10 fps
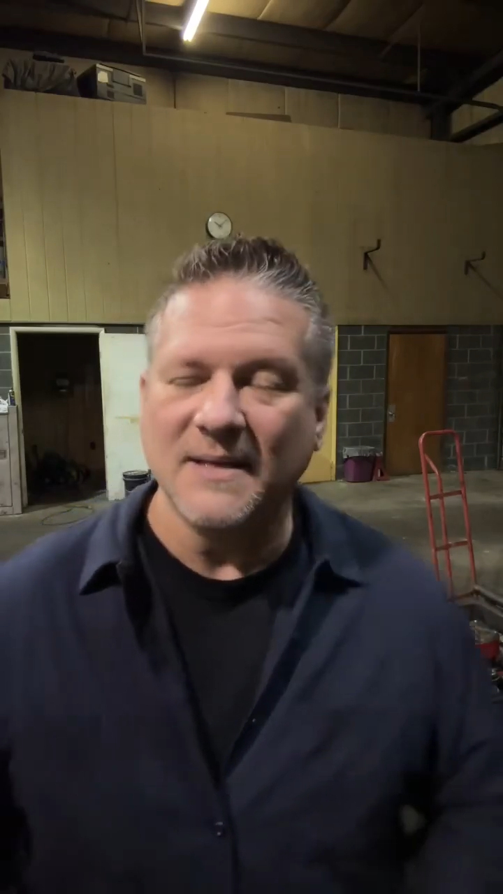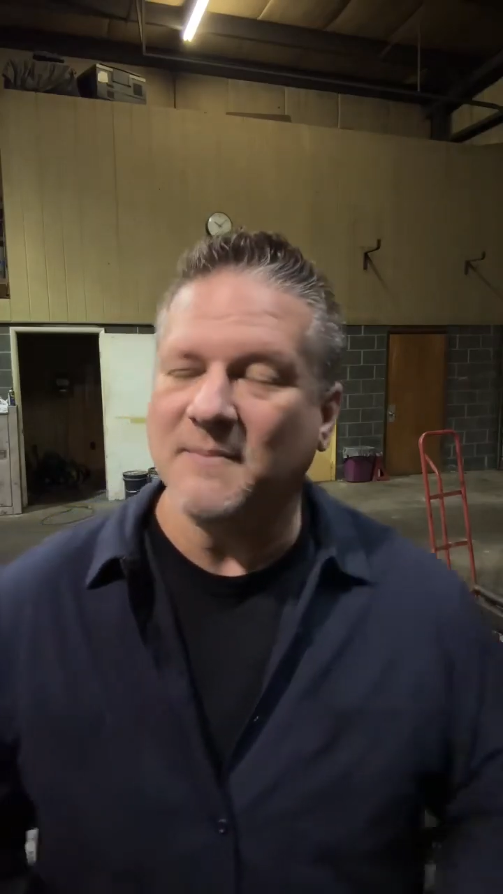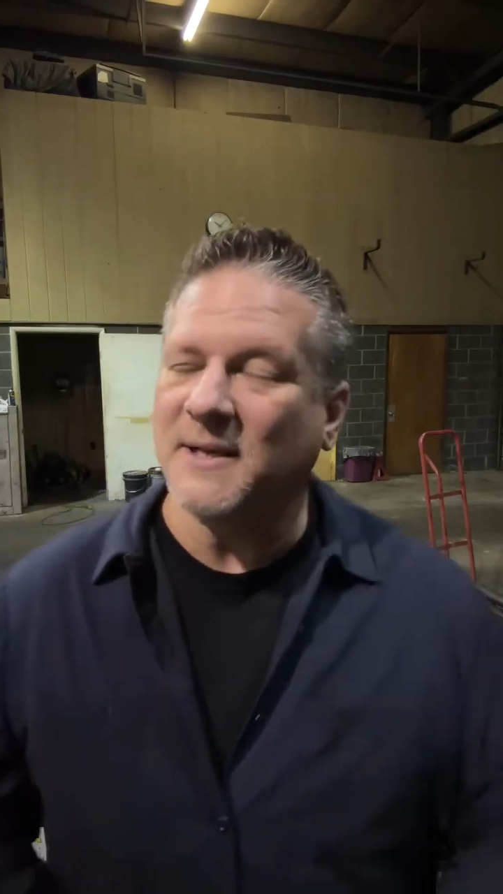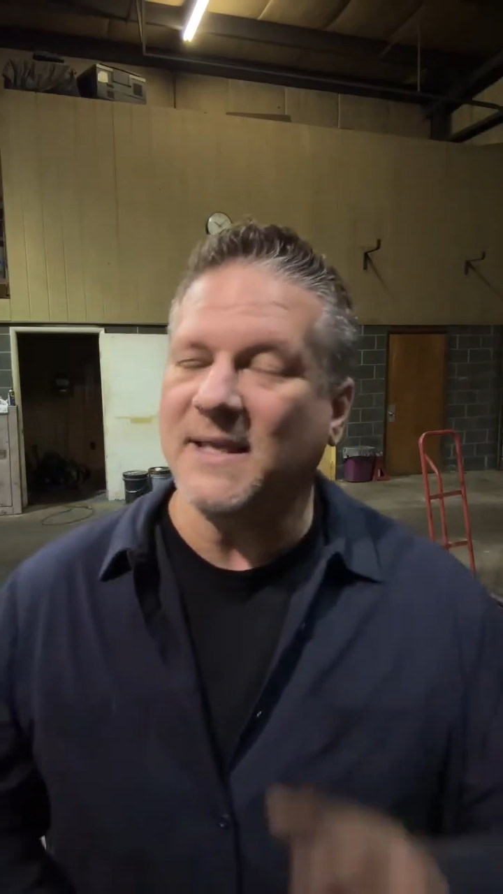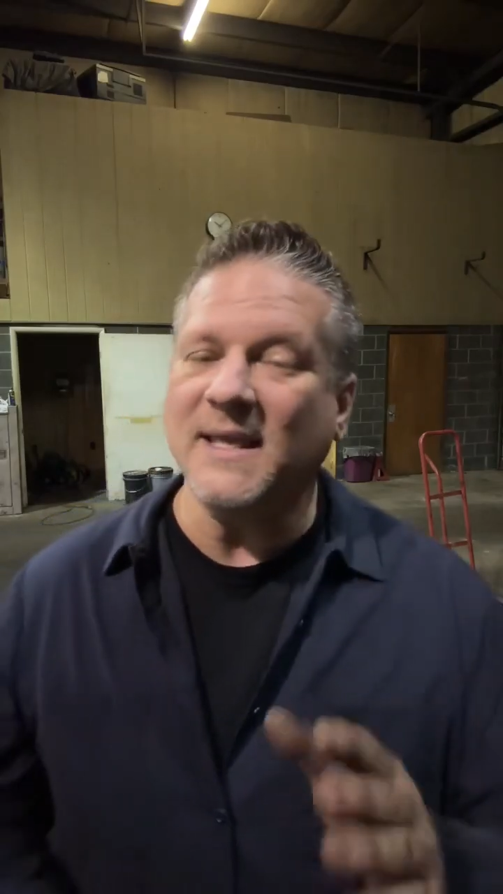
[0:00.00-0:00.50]

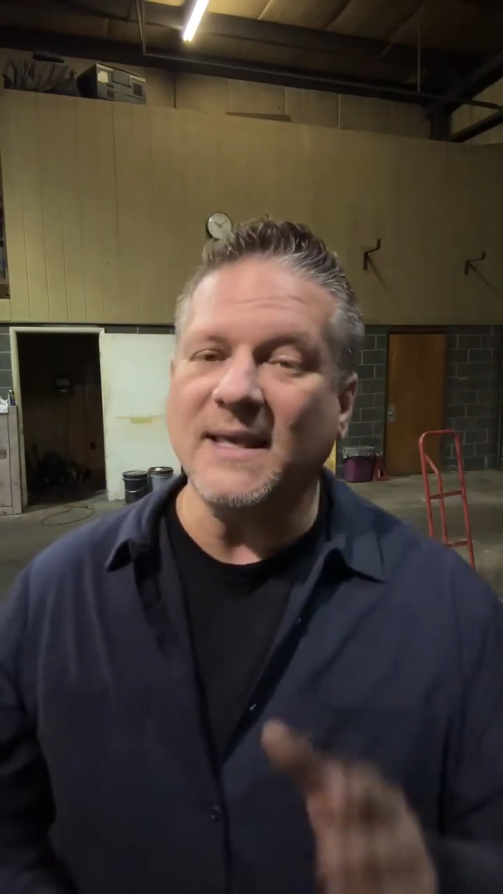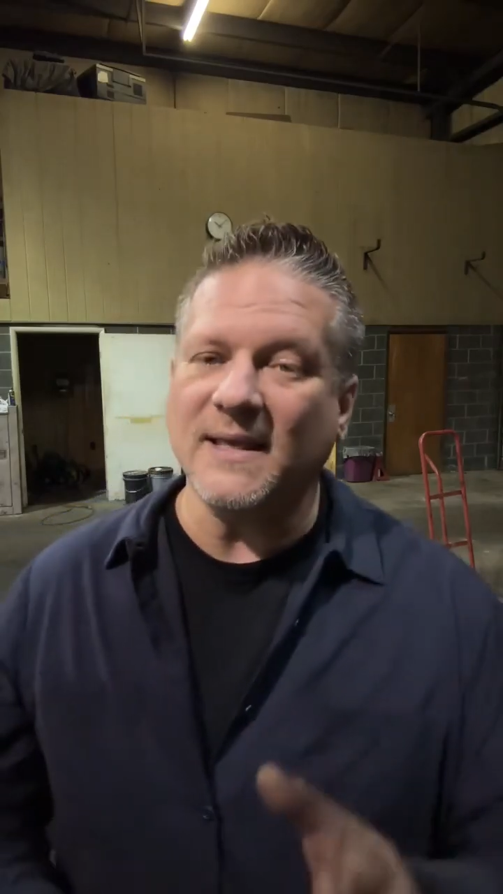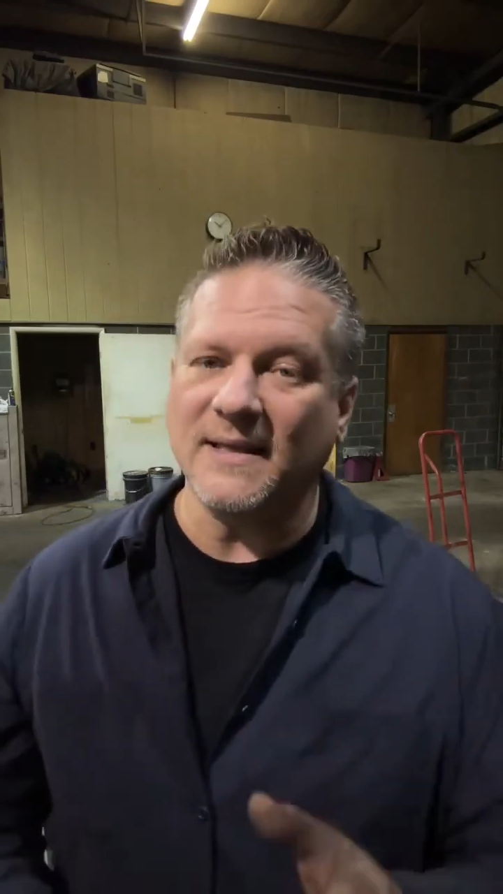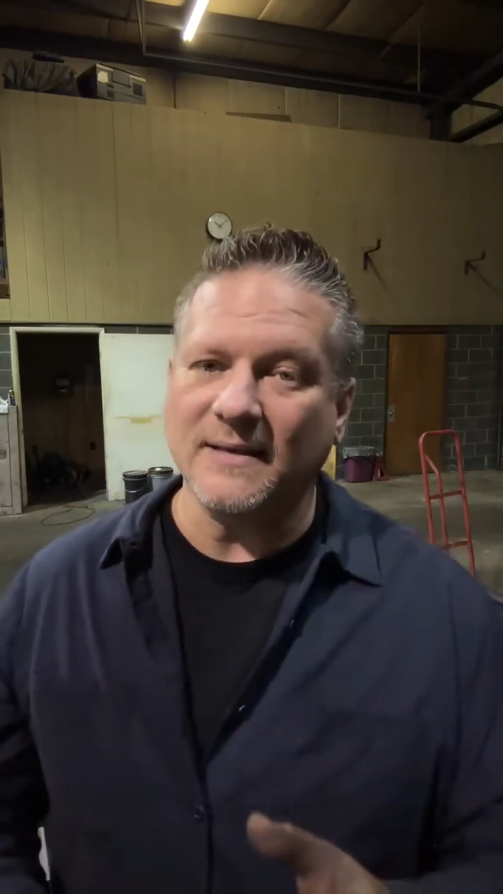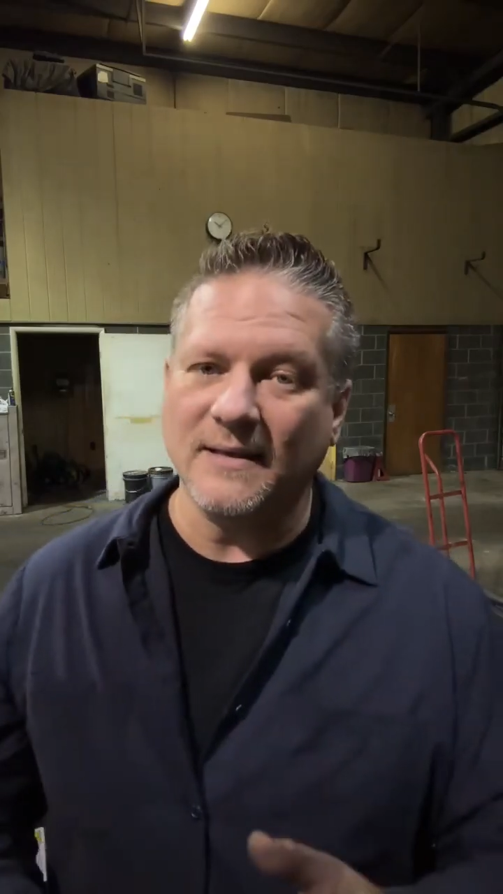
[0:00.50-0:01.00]
But
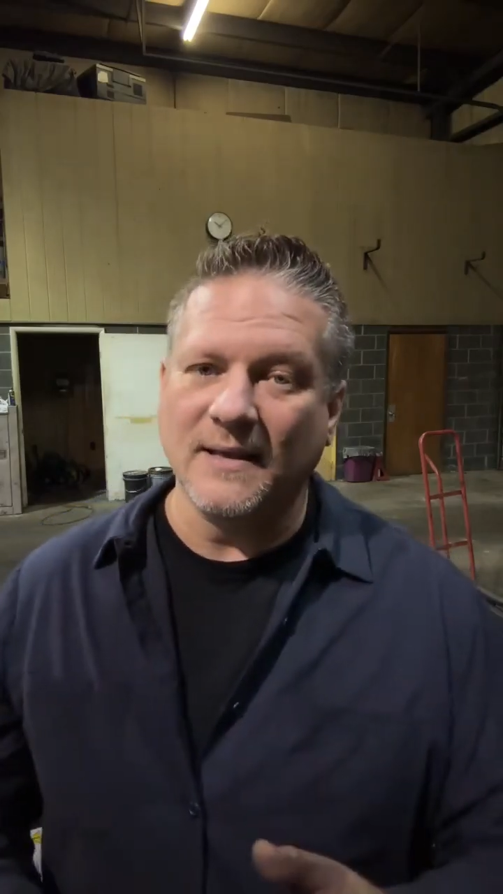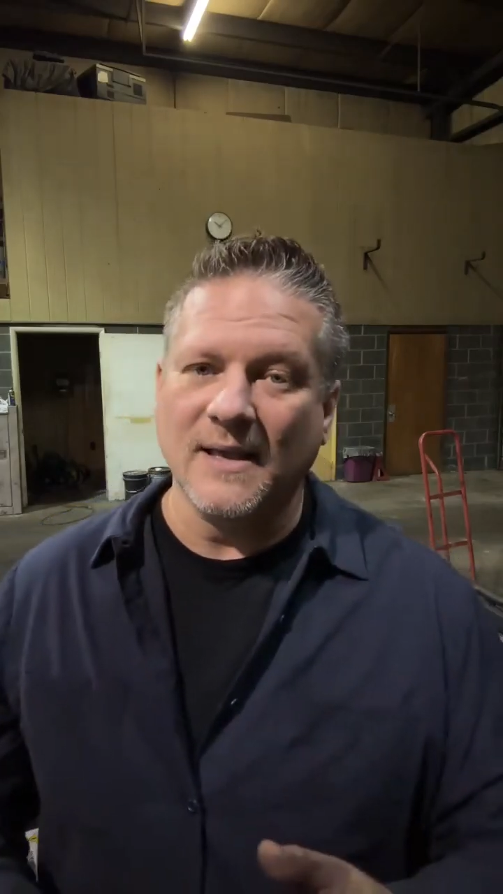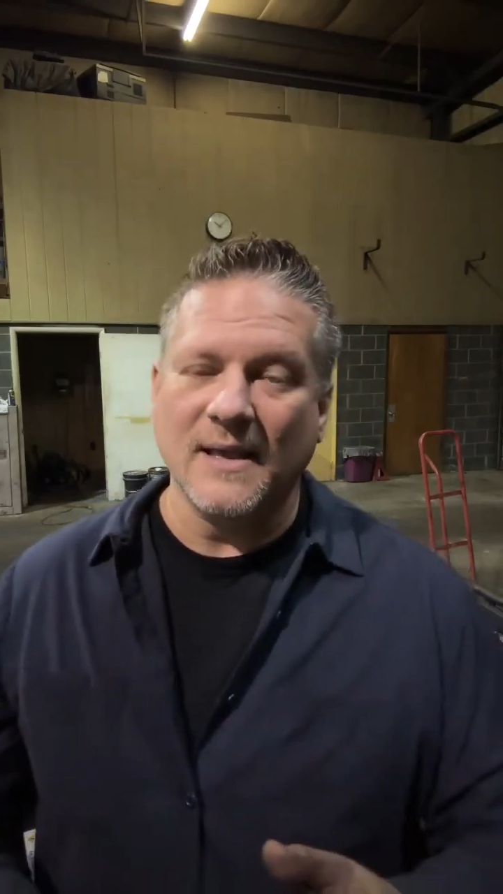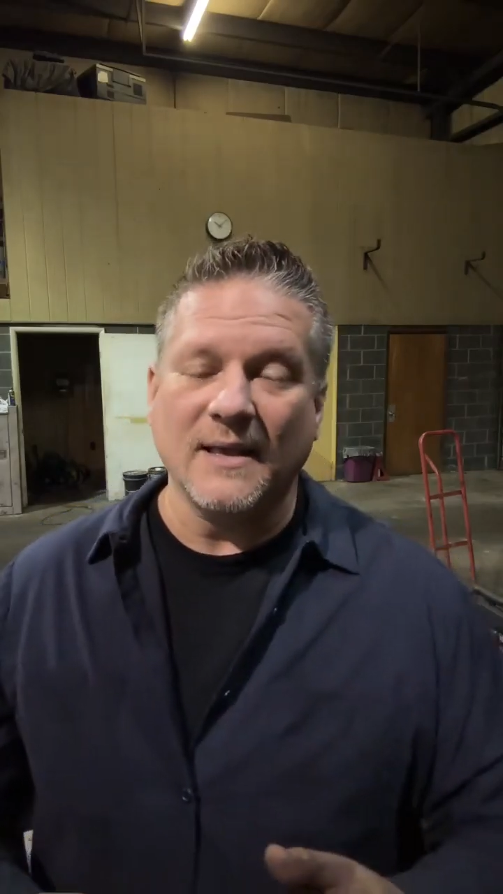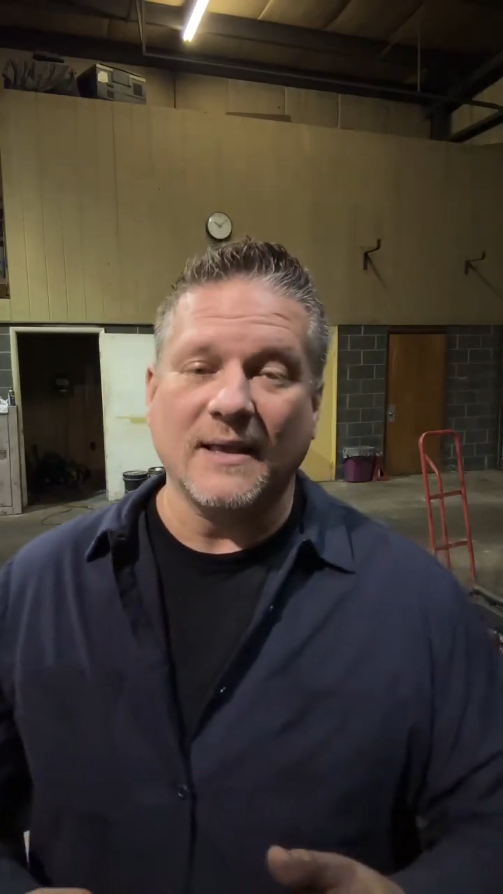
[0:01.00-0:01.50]
again,
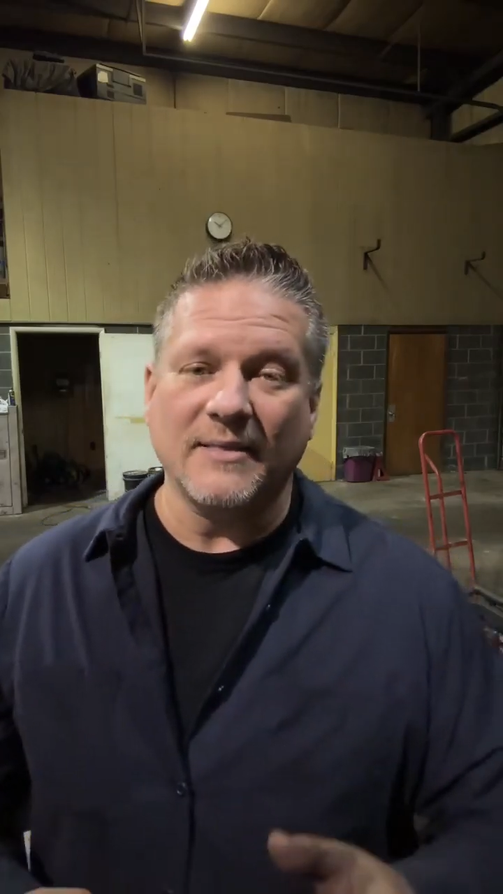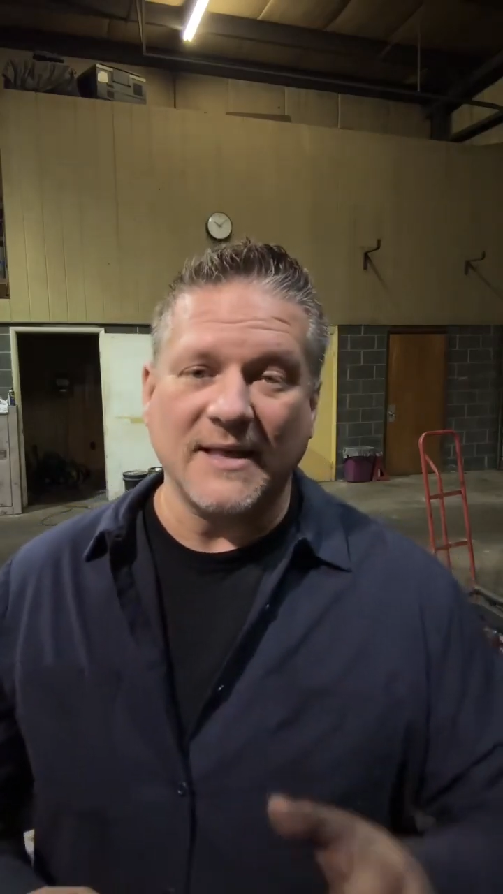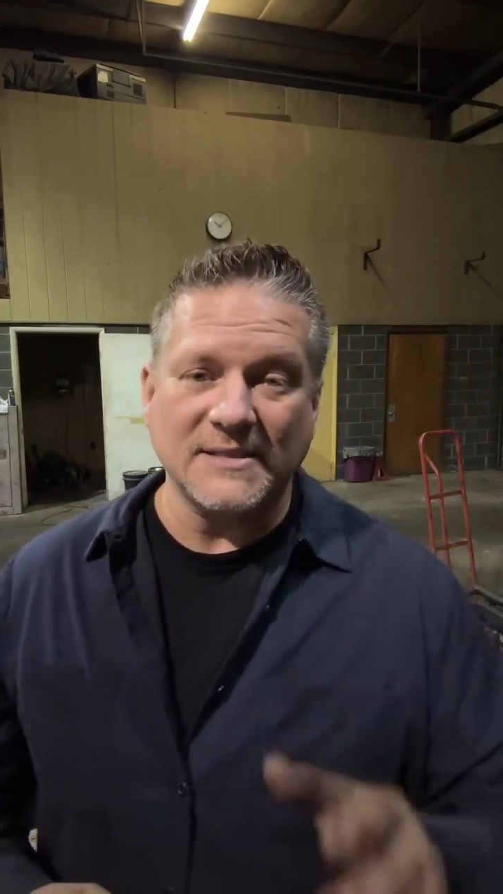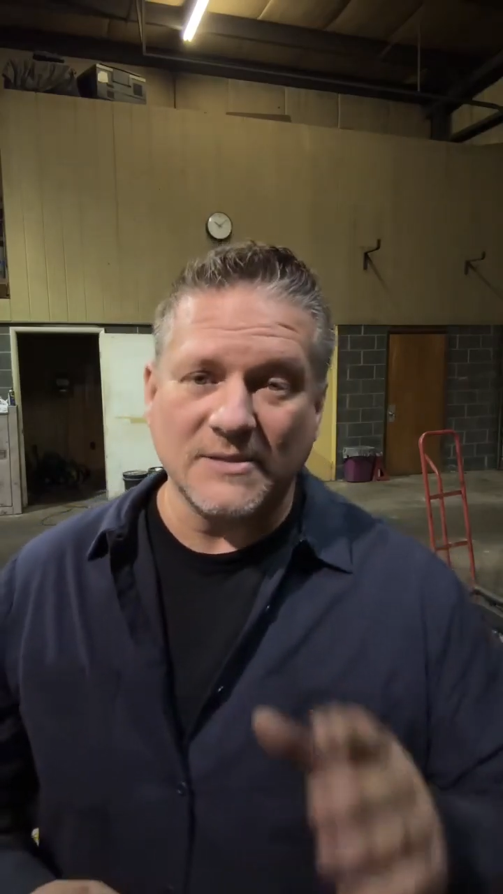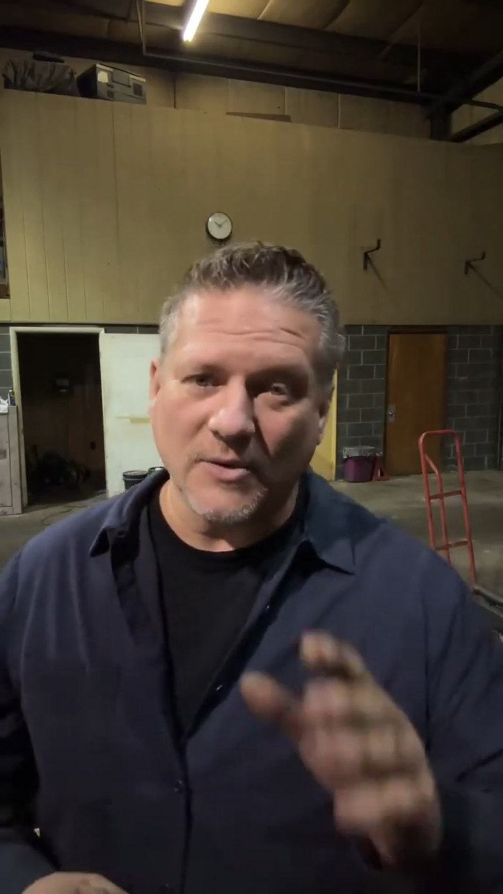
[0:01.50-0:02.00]
that's the